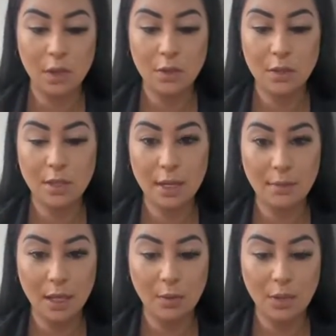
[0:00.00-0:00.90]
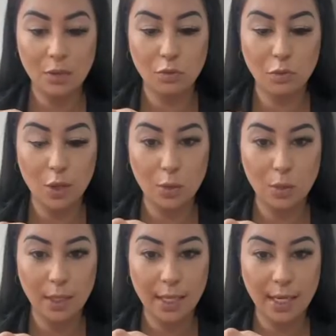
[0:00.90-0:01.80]
And the same thing, we're just
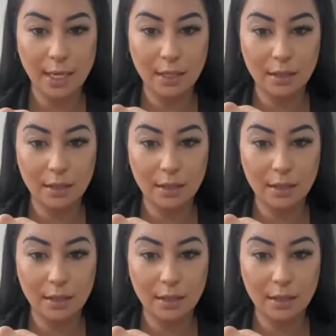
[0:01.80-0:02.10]
rolling it.